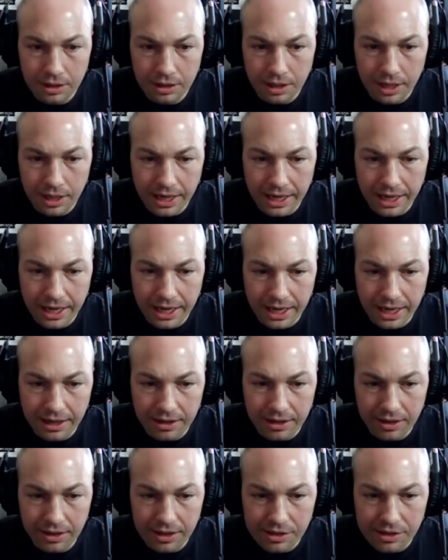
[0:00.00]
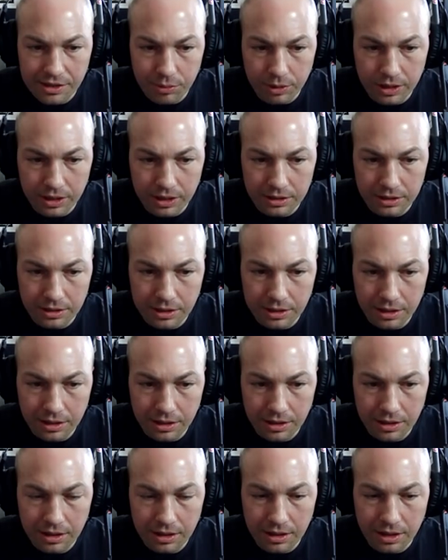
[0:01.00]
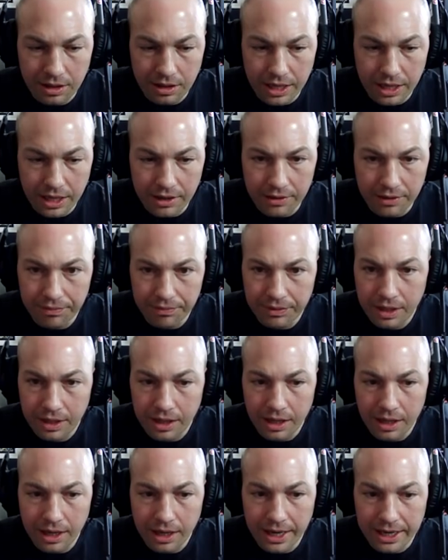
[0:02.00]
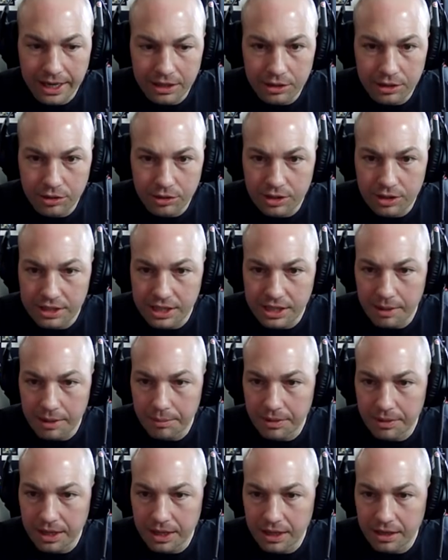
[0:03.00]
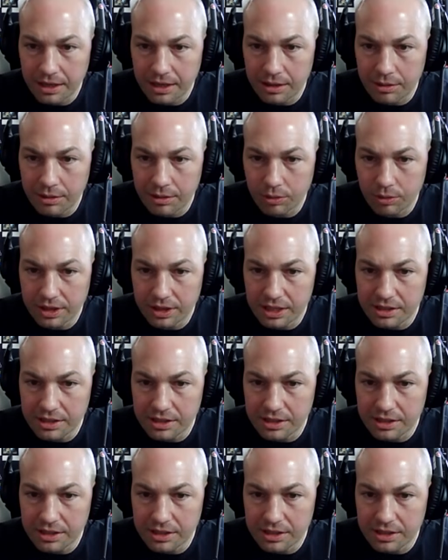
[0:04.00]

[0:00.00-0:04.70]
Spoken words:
I had this one there. I could do the same thing with this